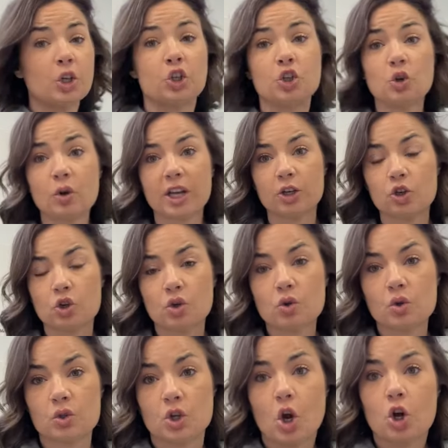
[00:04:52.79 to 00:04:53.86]
you can
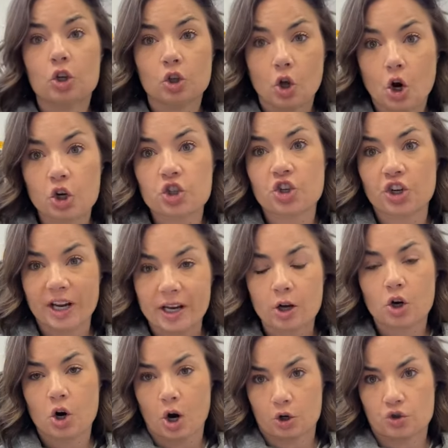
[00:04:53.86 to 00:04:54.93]
use larger ink
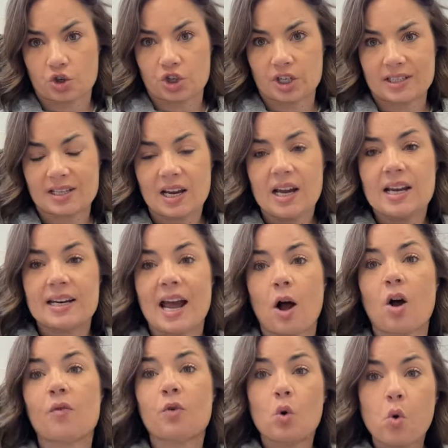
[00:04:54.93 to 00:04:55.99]
cartridges. Now,
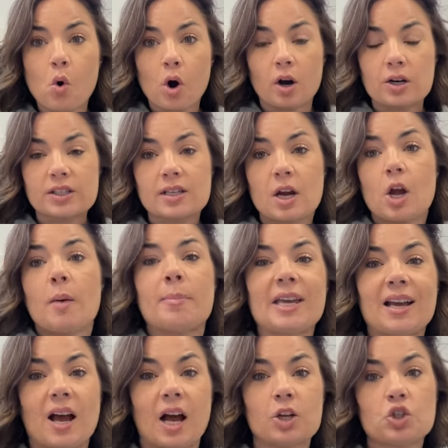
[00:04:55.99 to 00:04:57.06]
of course,
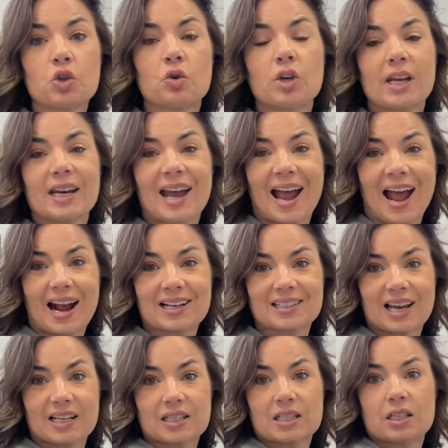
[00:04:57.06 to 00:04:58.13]
because you need
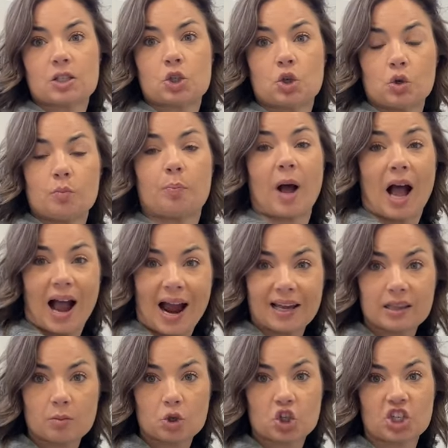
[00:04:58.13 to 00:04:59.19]
access to
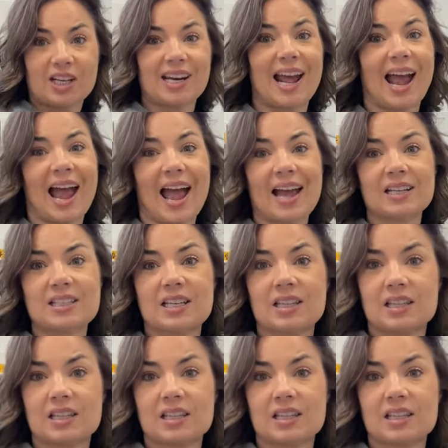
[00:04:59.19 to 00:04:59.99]
behind the machine and to the